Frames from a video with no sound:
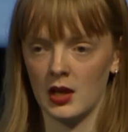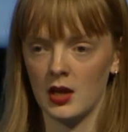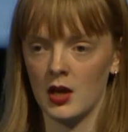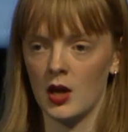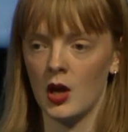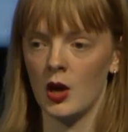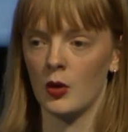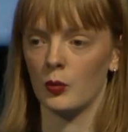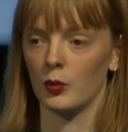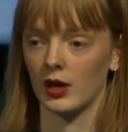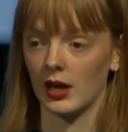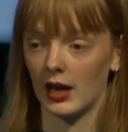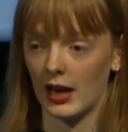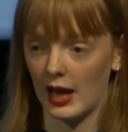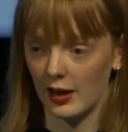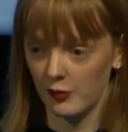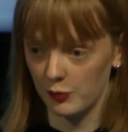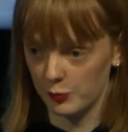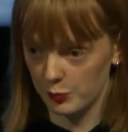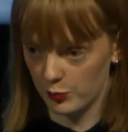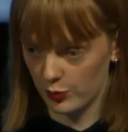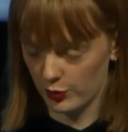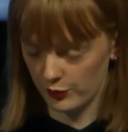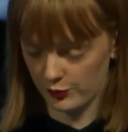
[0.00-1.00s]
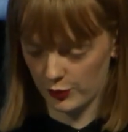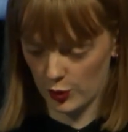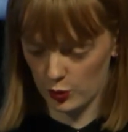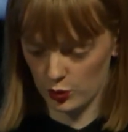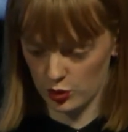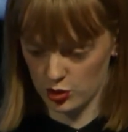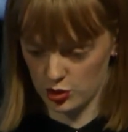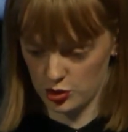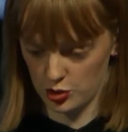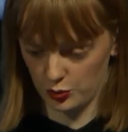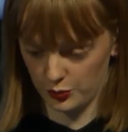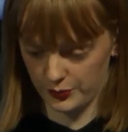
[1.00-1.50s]
When life
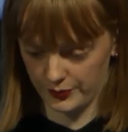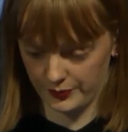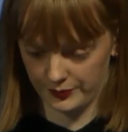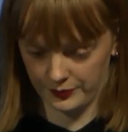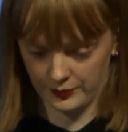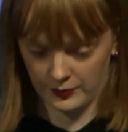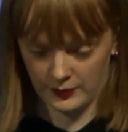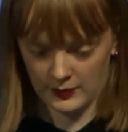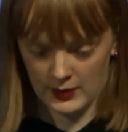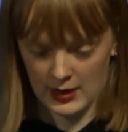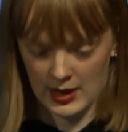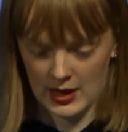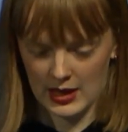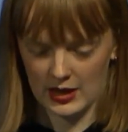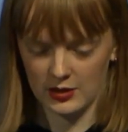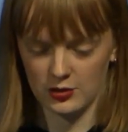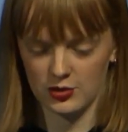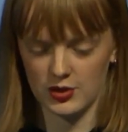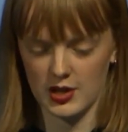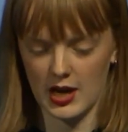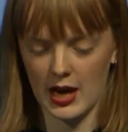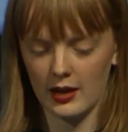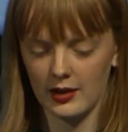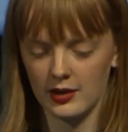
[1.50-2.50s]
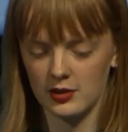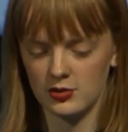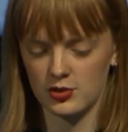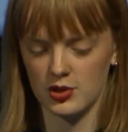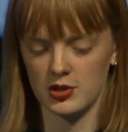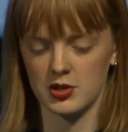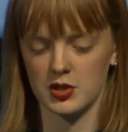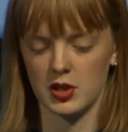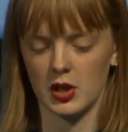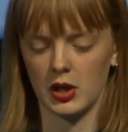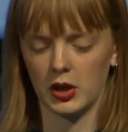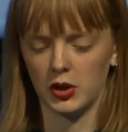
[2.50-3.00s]
provokes you and
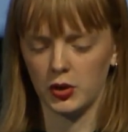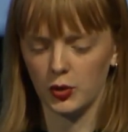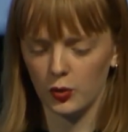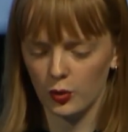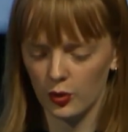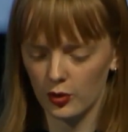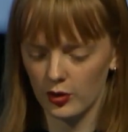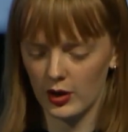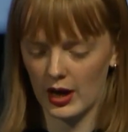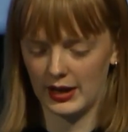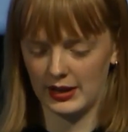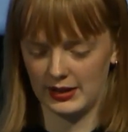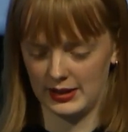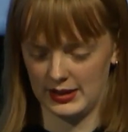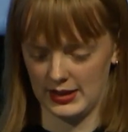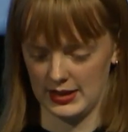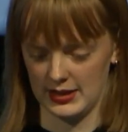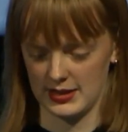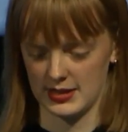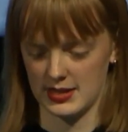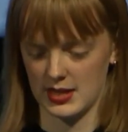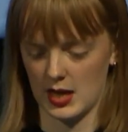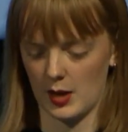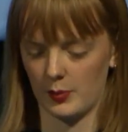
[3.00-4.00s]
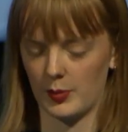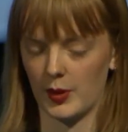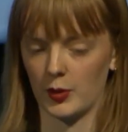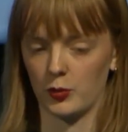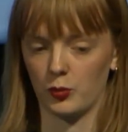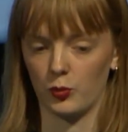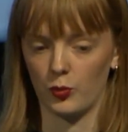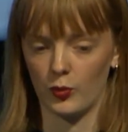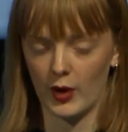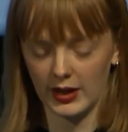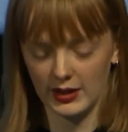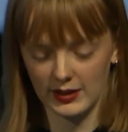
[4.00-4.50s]
challenges your ideas about
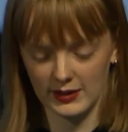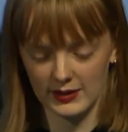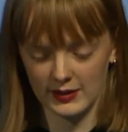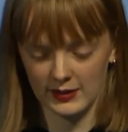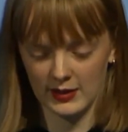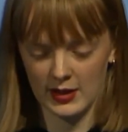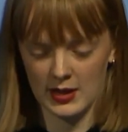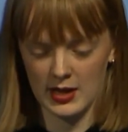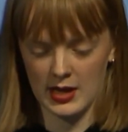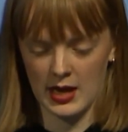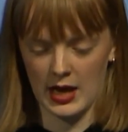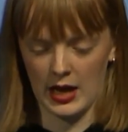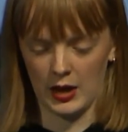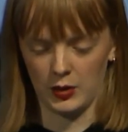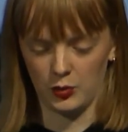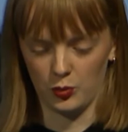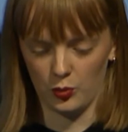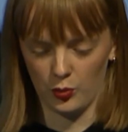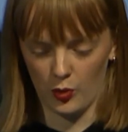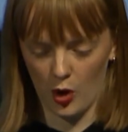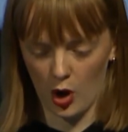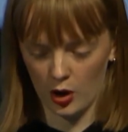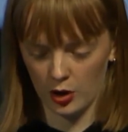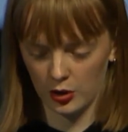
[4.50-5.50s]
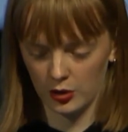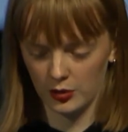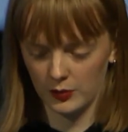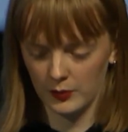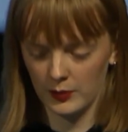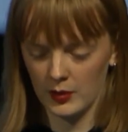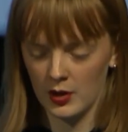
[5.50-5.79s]
right and wrong,